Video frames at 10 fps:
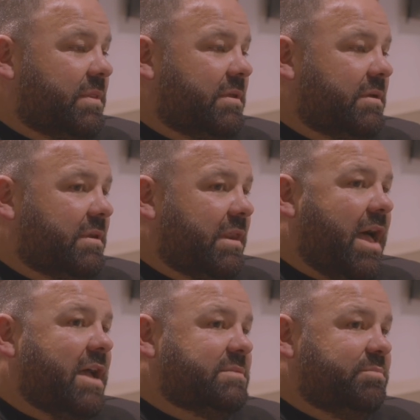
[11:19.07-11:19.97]
the
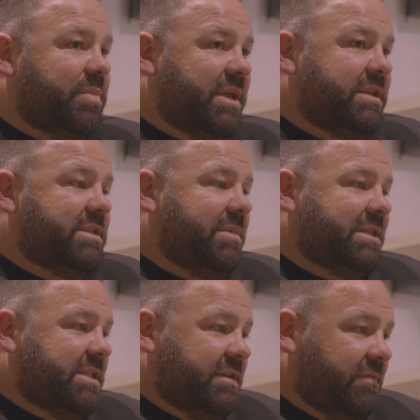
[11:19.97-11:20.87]
last big
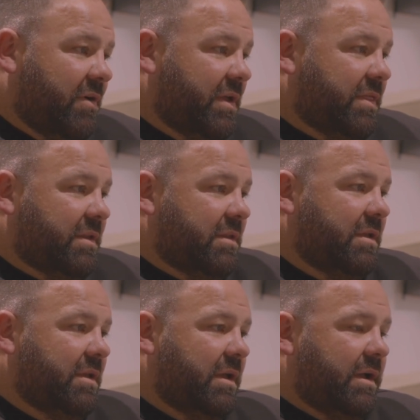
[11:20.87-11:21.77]
domestic fight
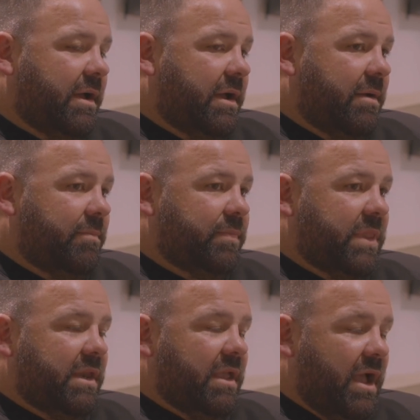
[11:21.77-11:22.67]

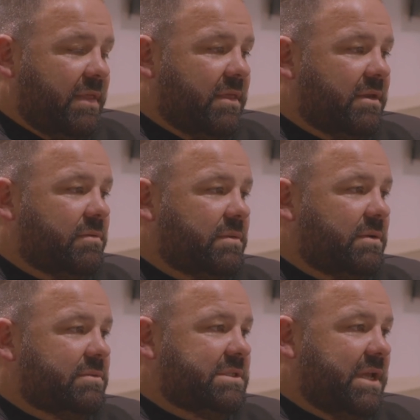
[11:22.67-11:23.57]
that he had
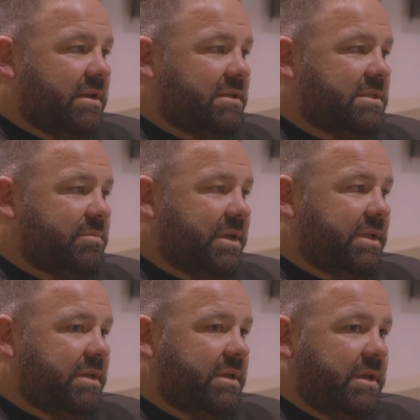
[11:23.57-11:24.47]
that was touted to
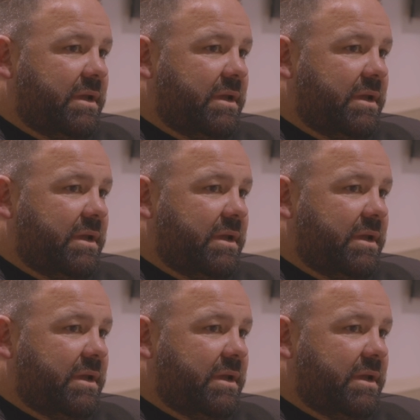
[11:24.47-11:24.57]
be